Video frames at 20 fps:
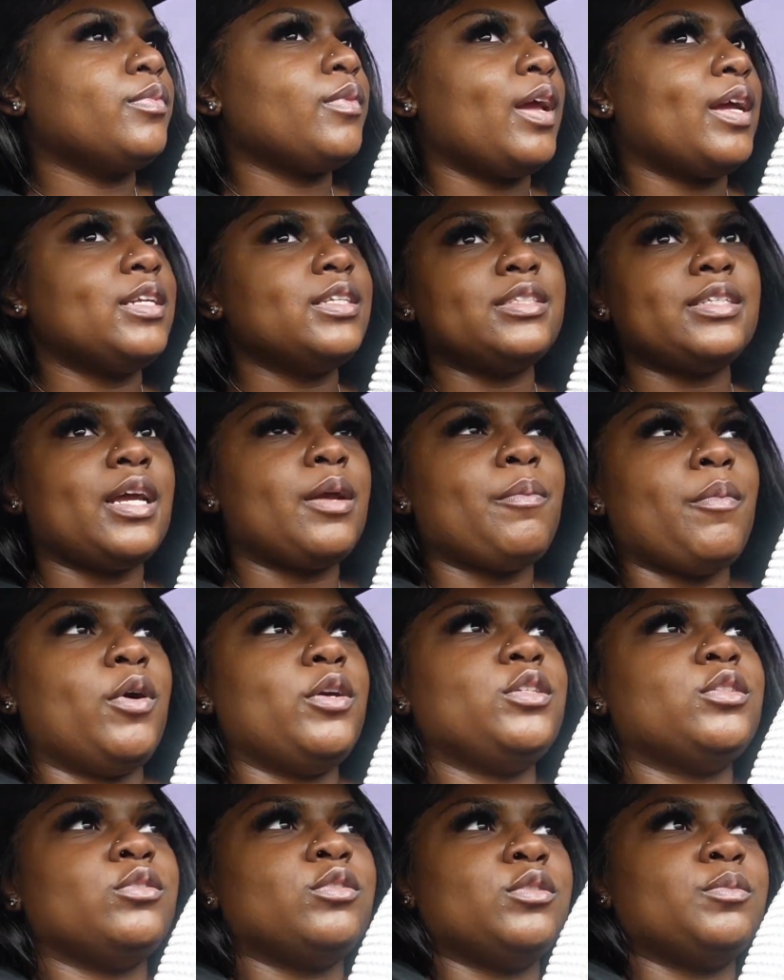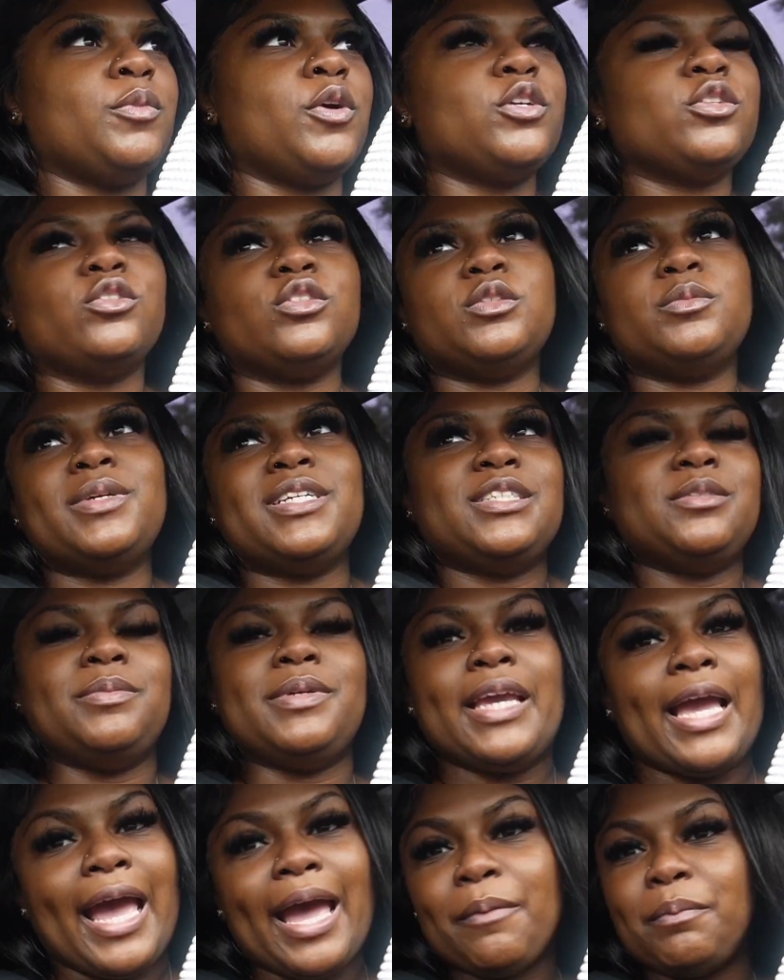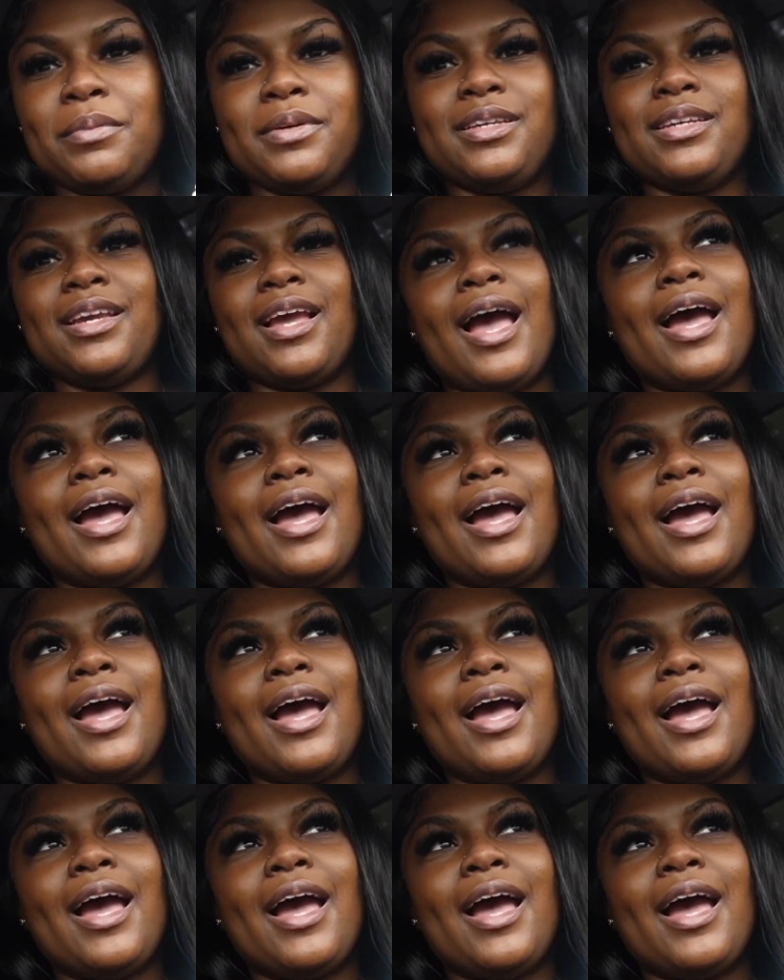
I just like Marshall's. Marshall's makes me happy.